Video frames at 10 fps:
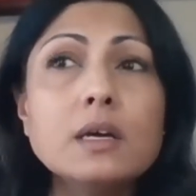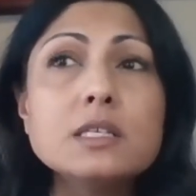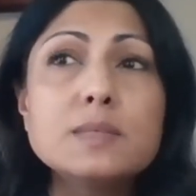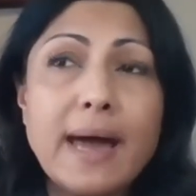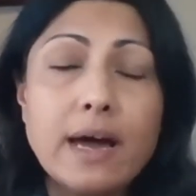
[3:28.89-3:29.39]

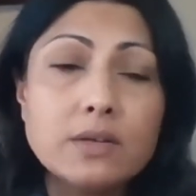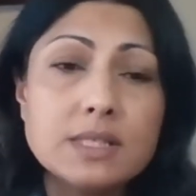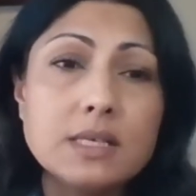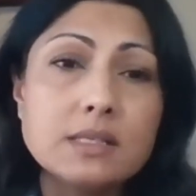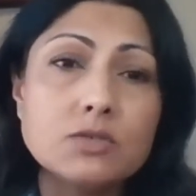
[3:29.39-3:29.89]

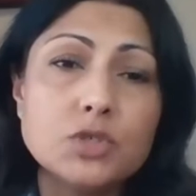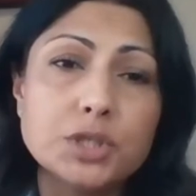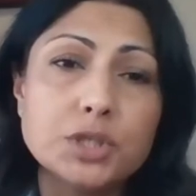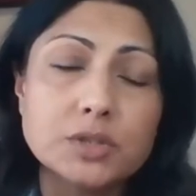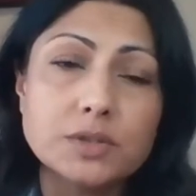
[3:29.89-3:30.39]
spouses and
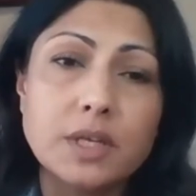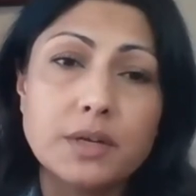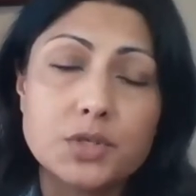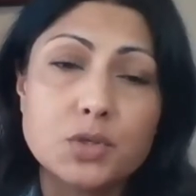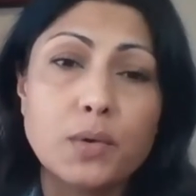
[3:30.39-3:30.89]
children
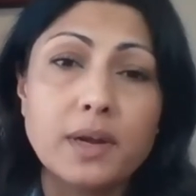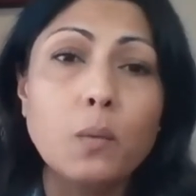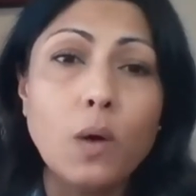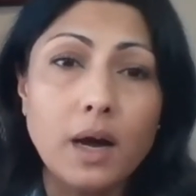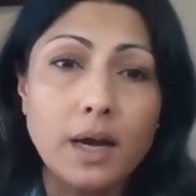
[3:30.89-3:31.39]
under
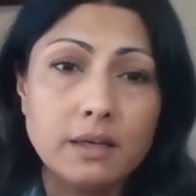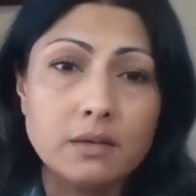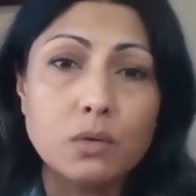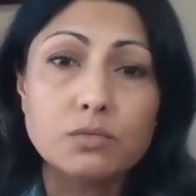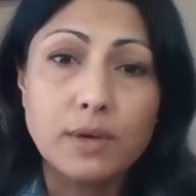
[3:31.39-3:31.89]
21
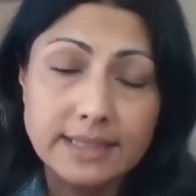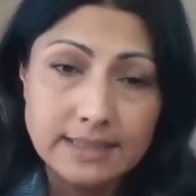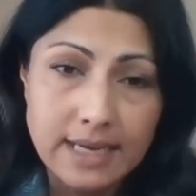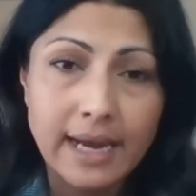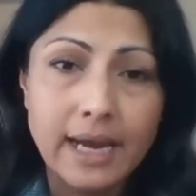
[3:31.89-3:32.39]
who right
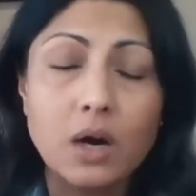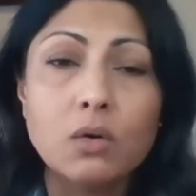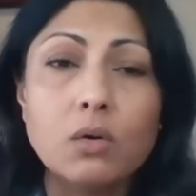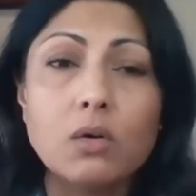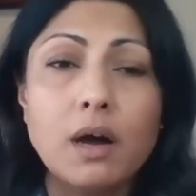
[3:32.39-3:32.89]
now